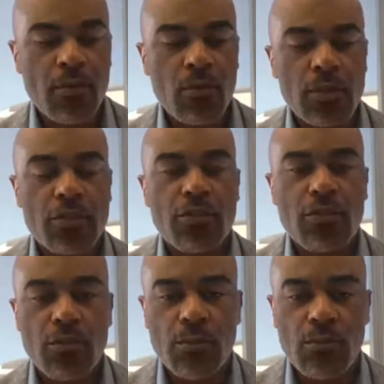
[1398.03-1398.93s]
was
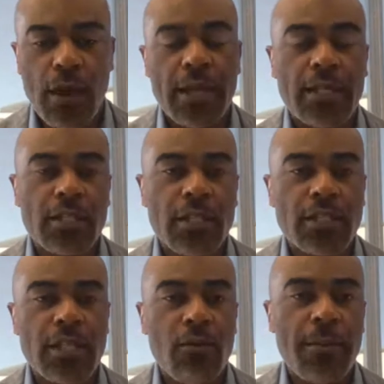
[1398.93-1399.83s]
to write
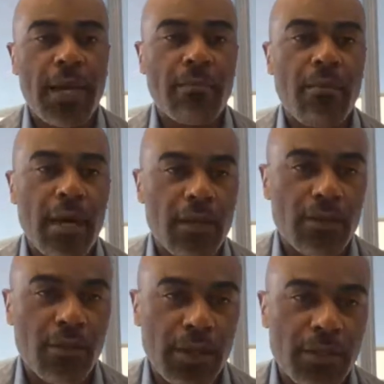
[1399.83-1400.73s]
legislation that would make it
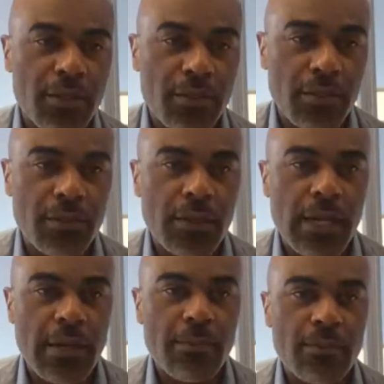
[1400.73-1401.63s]
mandatory to
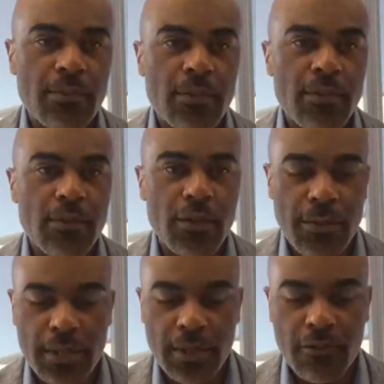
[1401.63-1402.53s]

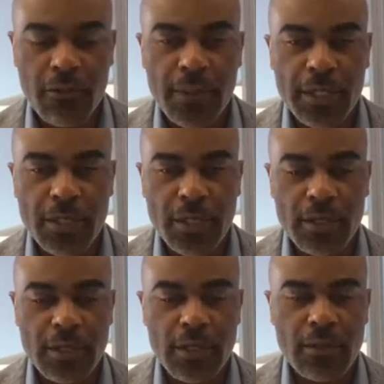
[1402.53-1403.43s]
submit the
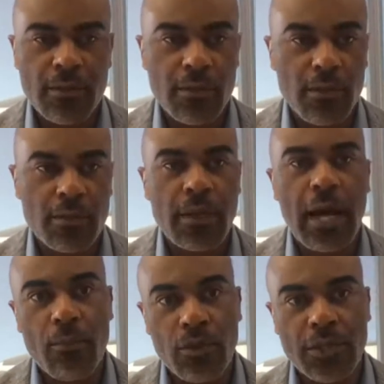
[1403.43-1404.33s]
information to the
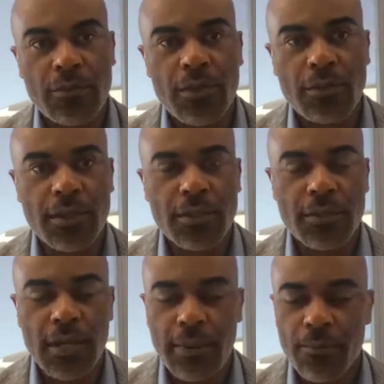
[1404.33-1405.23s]
OMWIs
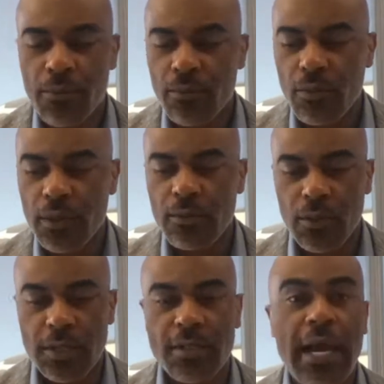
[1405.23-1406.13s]
versus
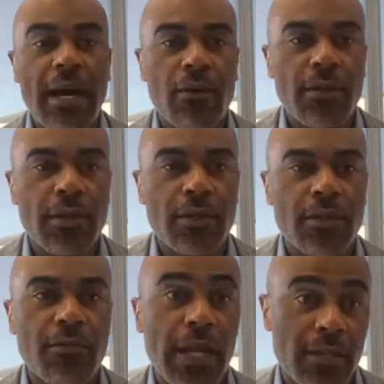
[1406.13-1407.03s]
what is now
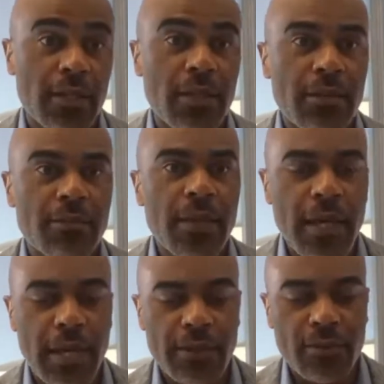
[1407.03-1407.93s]
just voluntary.
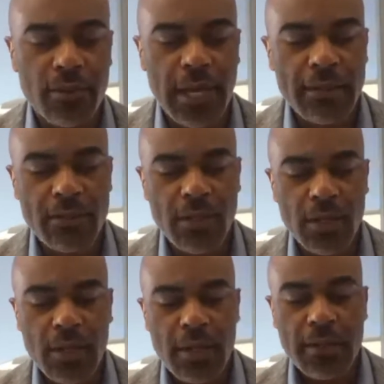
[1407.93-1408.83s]
And so that
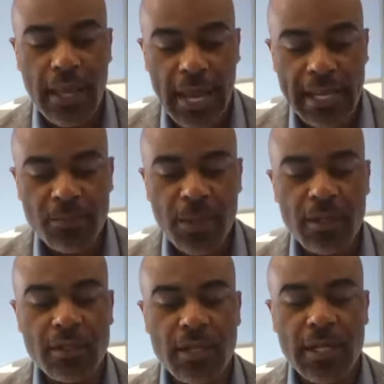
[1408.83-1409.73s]
has been
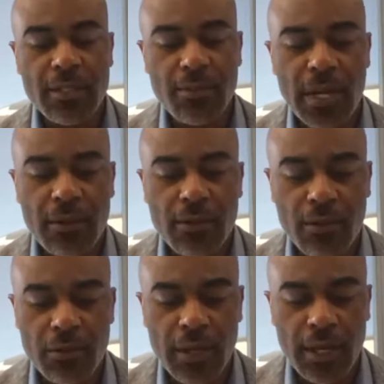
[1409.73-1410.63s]
discussed. But I
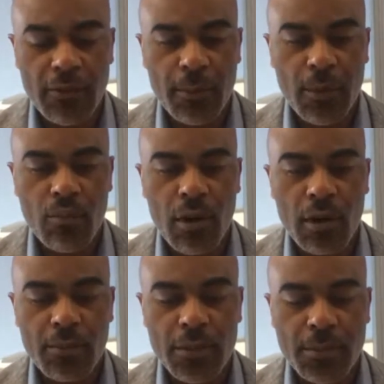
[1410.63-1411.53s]
do think from a
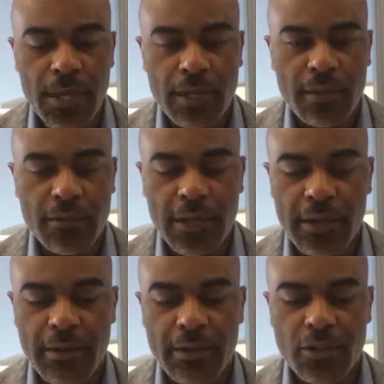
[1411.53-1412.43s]
broad perspective,
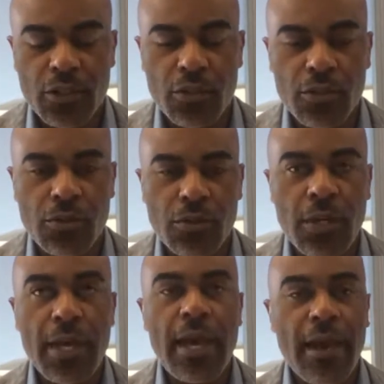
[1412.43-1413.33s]
Karen, there are two
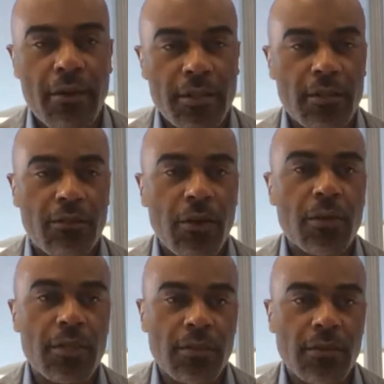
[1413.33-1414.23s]
areas of
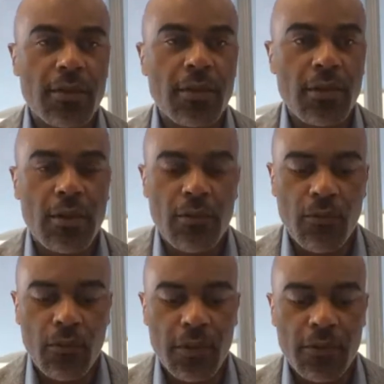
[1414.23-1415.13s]
focus,
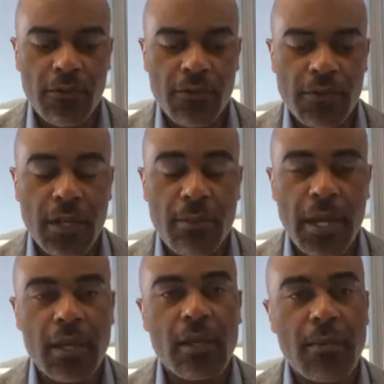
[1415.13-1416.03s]
for the Senate
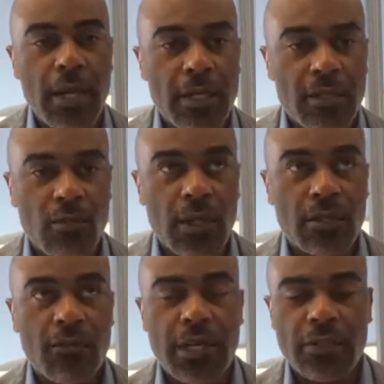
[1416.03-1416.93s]
Banking Committee as well
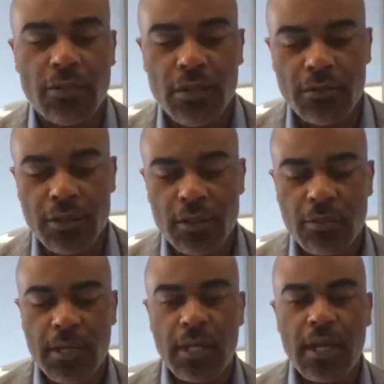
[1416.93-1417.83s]
as the Financial Services
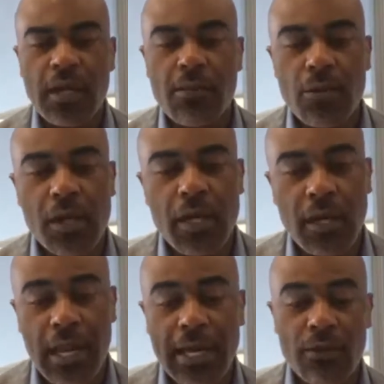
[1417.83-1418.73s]
Committee, and they communicated
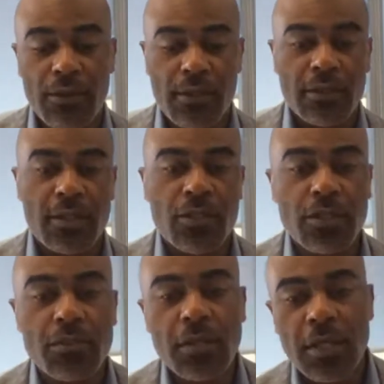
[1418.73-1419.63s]
a lot on these
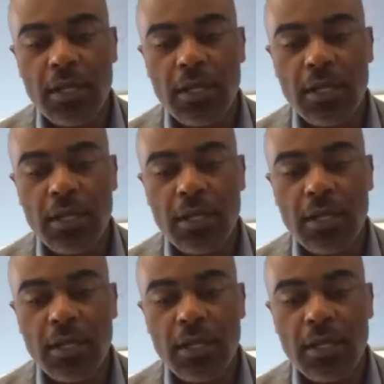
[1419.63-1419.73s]
issues